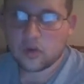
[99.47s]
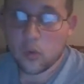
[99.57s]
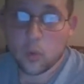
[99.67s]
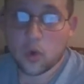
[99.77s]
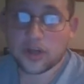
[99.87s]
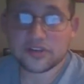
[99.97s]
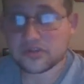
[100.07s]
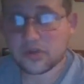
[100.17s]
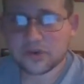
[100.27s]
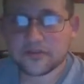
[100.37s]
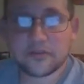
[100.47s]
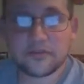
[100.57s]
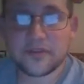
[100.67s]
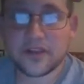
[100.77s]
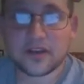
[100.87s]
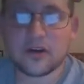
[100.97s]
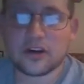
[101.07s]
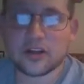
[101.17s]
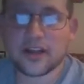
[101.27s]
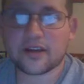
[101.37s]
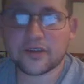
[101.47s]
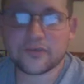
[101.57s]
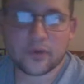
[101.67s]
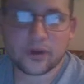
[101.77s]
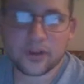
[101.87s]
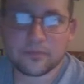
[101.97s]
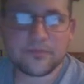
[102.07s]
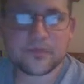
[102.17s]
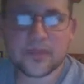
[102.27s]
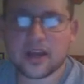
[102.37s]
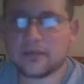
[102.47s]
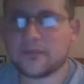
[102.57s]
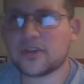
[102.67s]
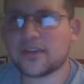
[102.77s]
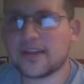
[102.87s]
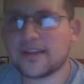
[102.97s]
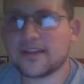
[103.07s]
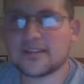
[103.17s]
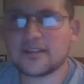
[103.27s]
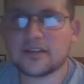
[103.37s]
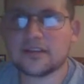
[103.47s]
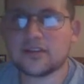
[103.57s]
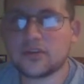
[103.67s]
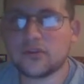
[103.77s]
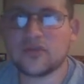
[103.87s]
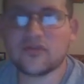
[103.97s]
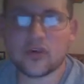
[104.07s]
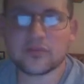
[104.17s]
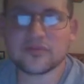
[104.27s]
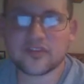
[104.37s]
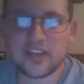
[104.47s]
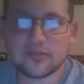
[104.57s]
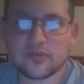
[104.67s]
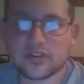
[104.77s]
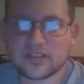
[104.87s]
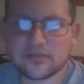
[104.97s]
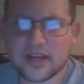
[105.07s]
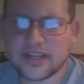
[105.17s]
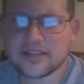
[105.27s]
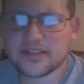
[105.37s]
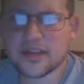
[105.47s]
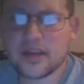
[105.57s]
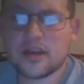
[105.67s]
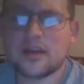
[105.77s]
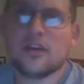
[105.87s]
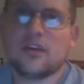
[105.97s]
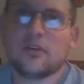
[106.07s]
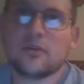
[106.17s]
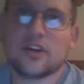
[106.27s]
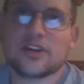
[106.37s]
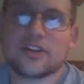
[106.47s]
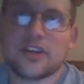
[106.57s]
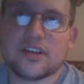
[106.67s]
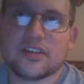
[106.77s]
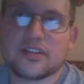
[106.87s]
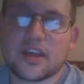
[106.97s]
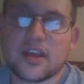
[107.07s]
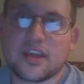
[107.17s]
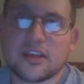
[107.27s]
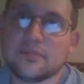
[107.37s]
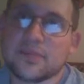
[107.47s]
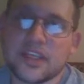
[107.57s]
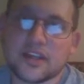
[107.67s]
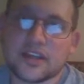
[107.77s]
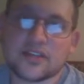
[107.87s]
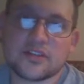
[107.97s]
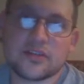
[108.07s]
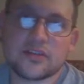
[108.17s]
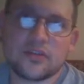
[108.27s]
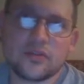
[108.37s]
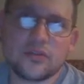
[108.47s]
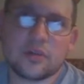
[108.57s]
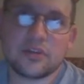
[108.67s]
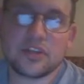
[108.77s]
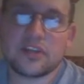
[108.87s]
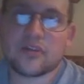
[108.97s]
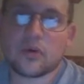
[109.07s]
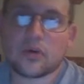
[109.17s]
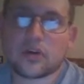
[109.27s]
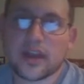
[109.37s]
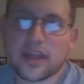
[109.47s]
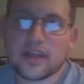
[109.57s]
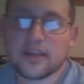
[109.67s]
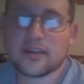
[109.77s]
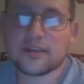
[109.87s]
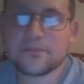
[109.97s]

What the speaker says: one sort of fit all area for them. There is two forms of keyboards and mice, which is a PS2 I believe, or a